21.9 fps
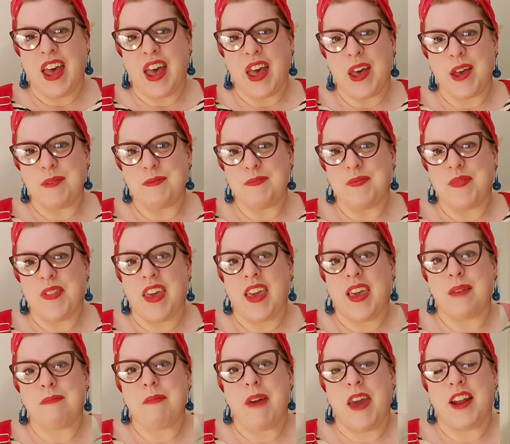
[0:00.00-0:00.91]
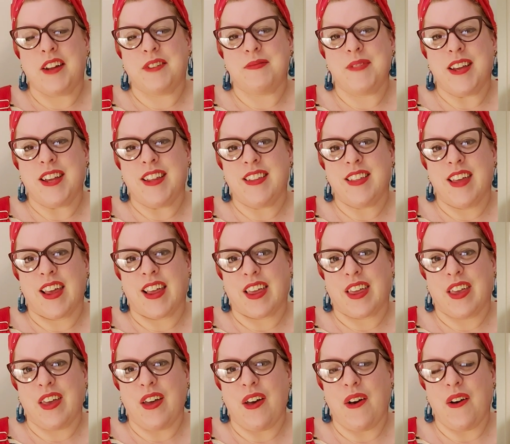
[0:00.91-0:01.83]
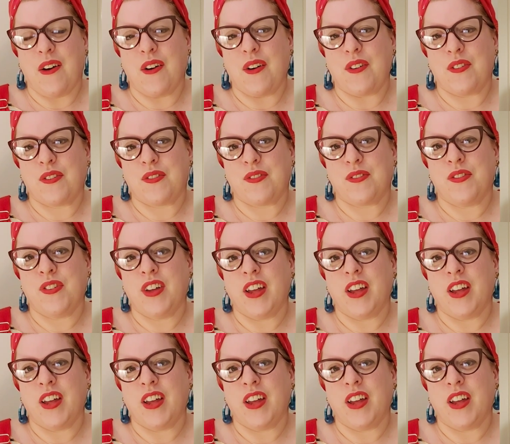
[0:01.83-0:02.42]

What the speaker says: It made me think of